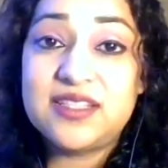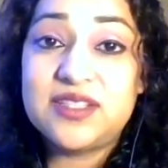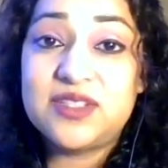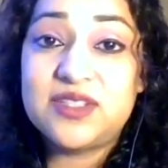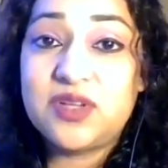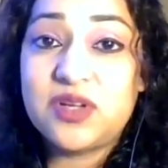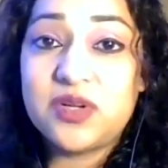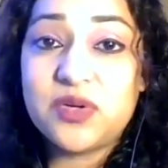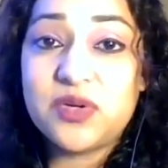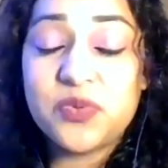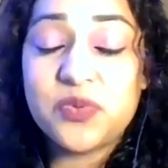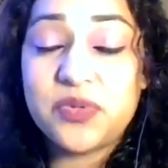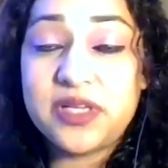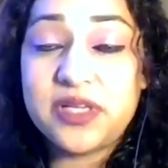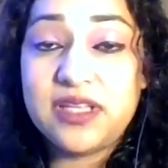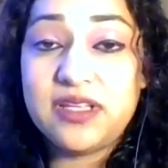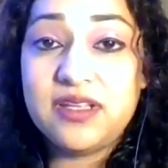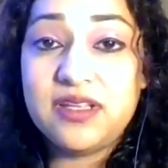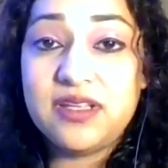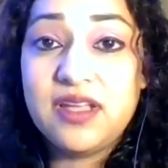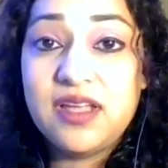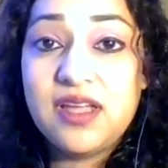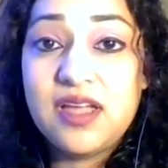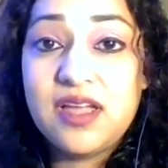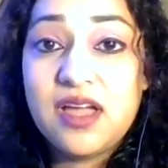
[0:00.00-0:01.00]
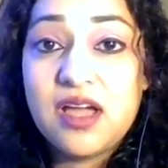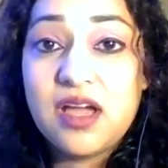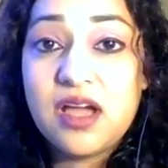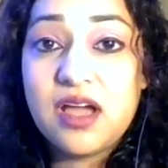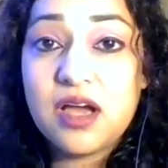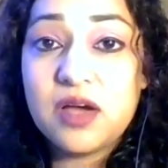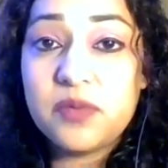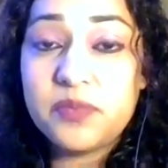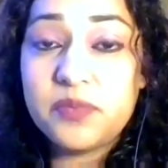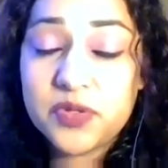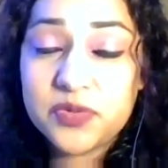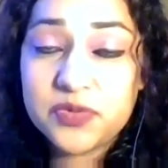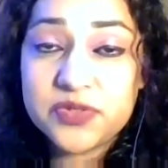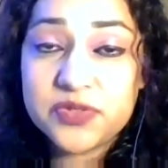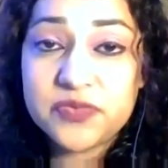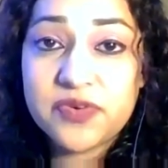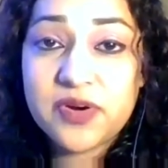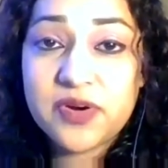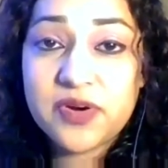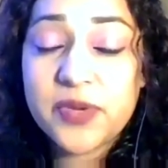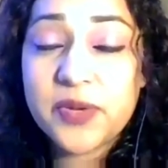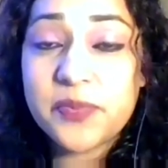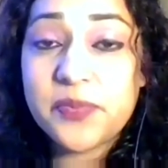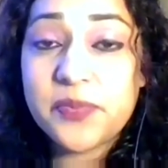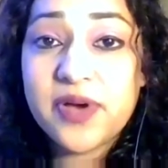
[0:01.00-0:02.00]
is not only abuse
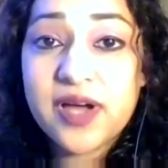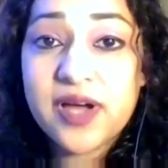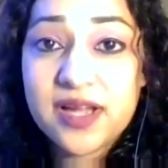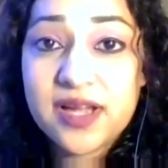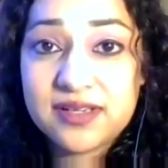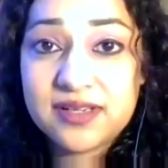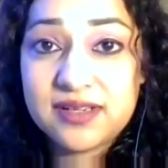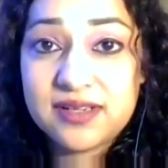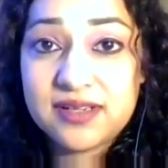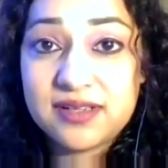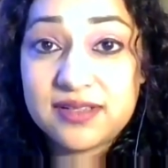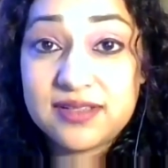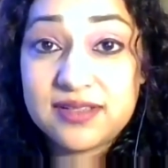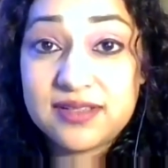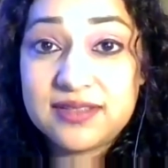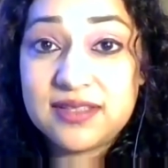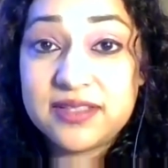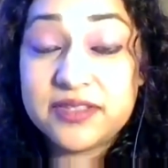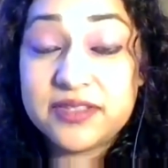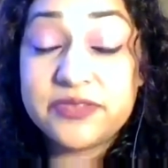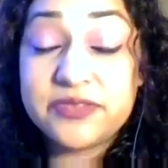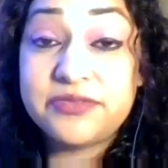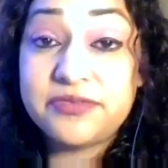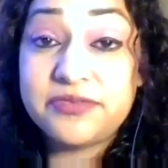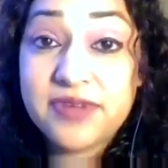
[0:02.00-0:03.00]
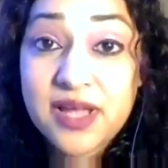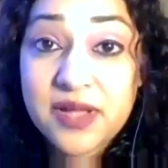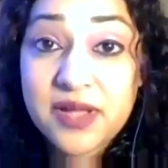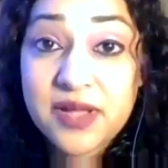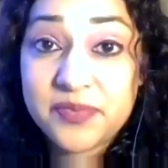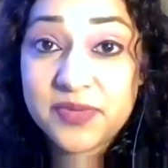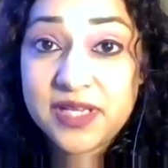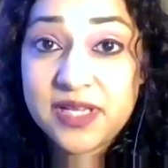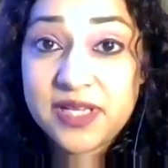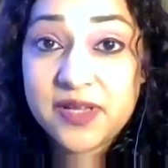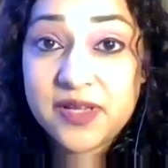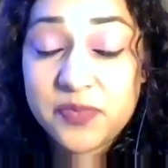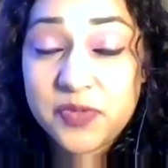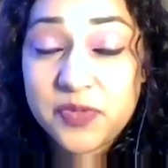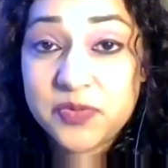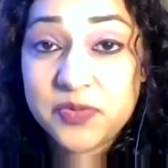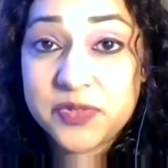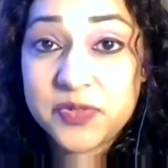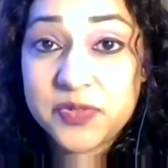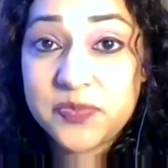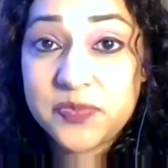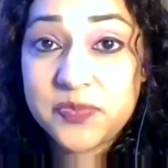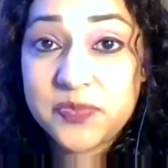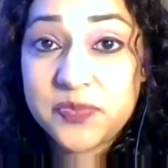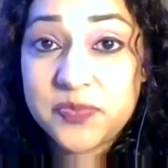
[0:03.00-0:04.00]
from a partner, this is family
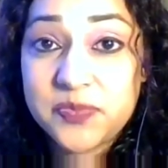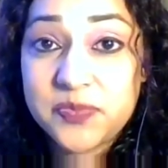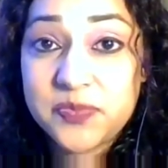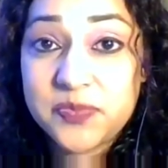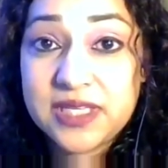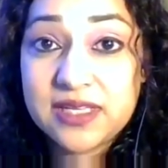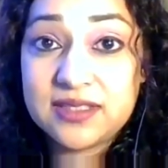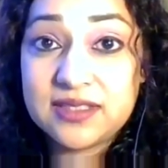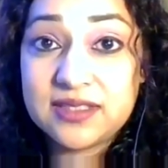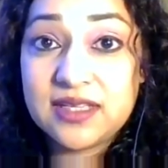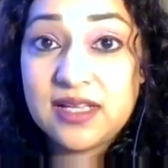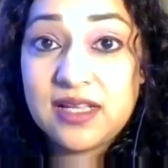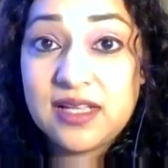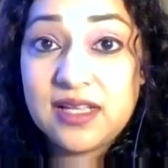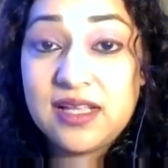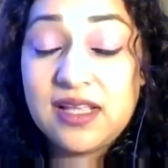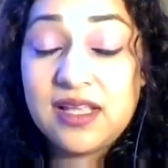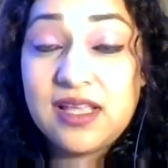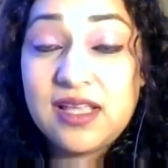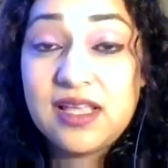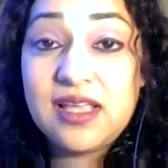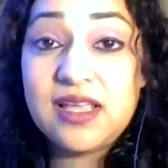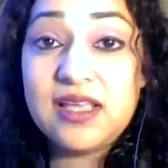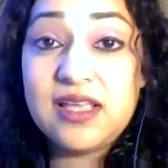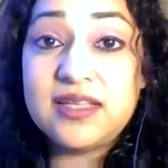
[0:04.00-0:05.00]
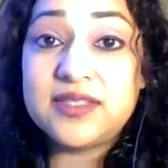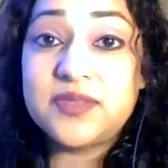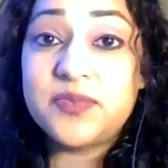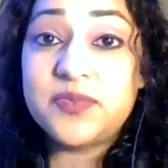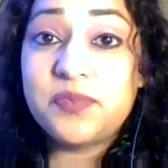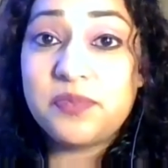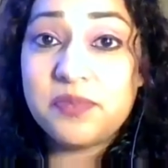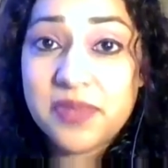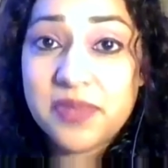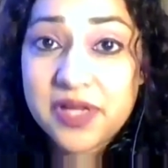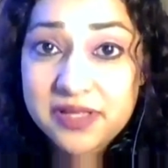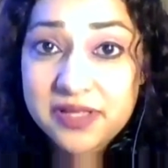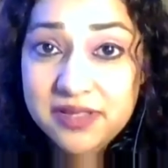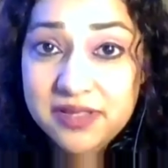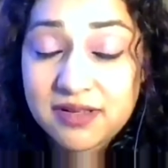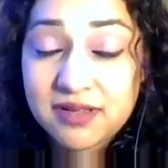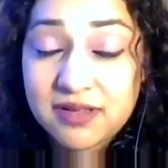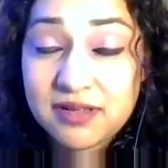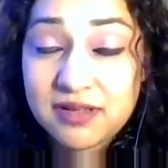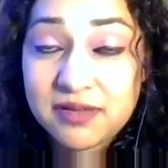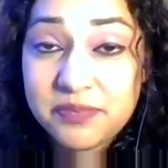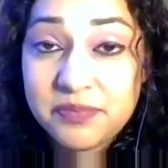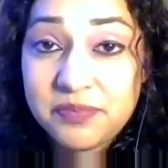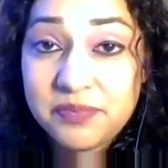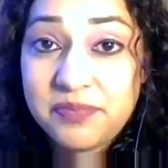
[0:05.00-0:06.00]
abuse, because his
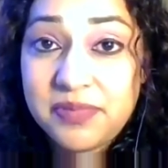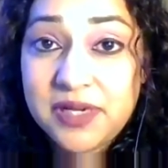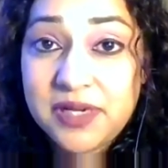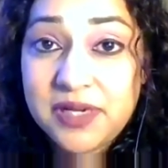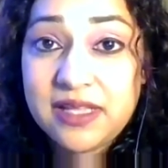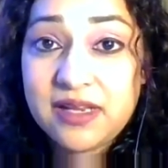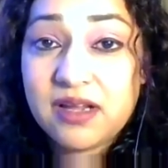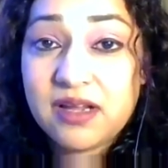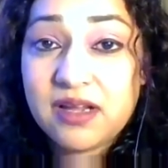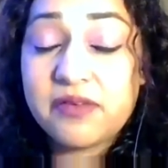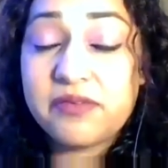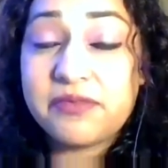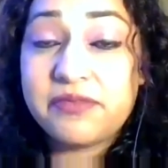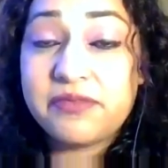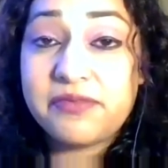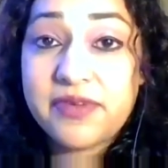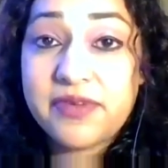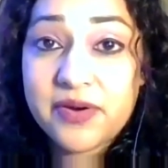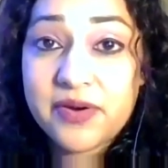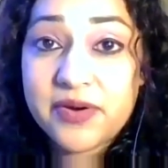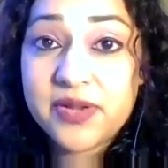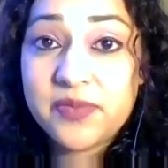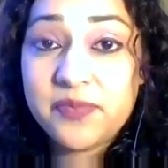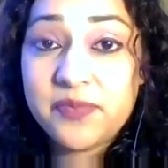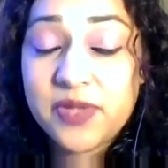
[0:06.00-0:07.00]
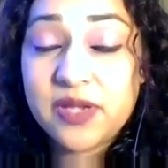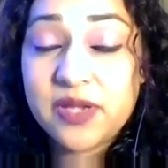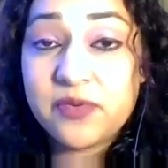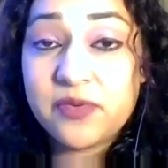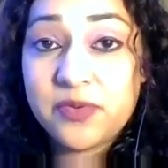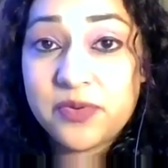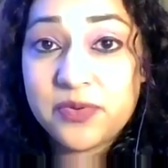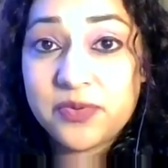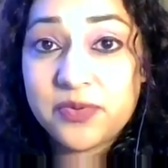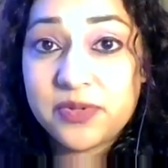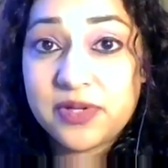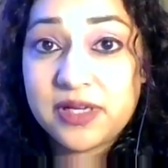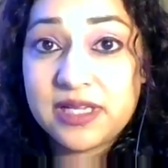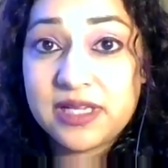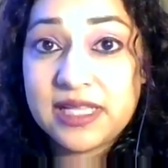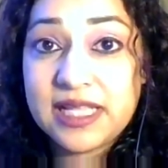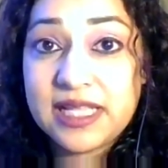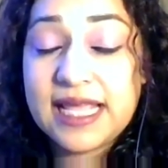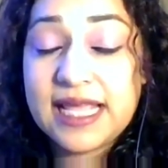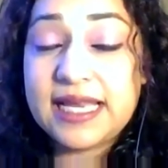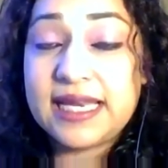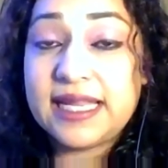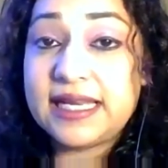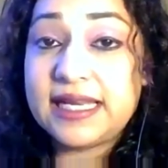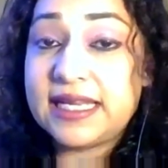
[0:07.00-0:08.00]
mother played a very big role
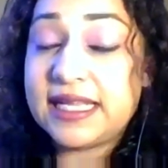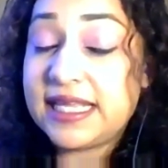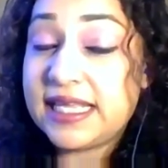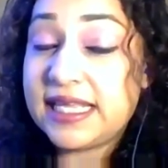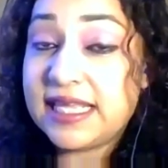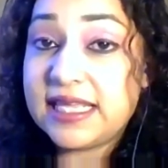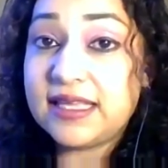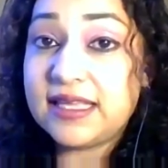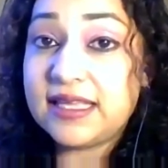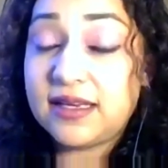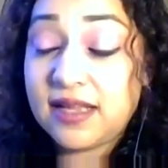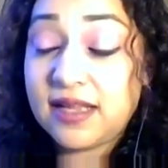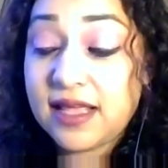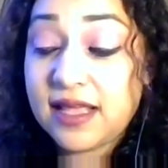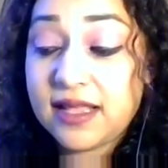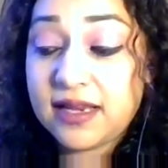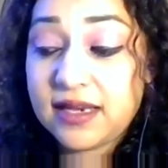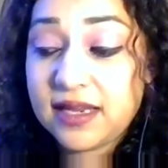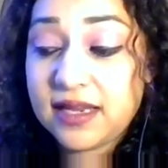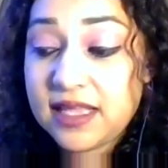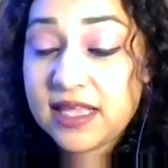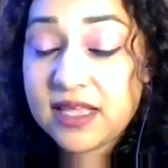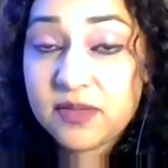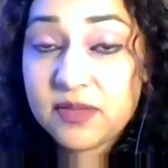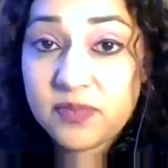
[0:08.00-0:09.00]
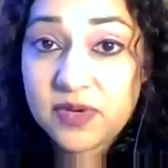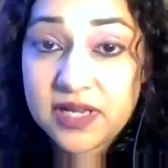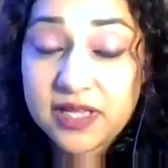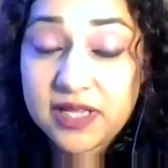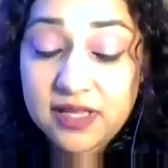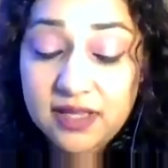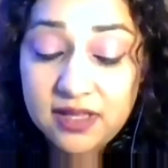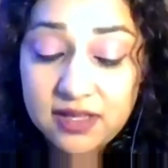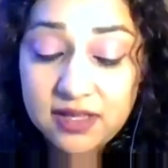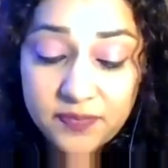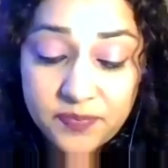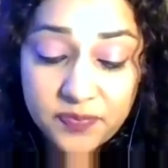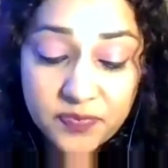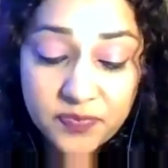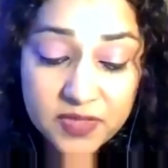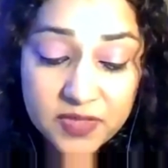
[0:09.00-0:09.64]
in enabling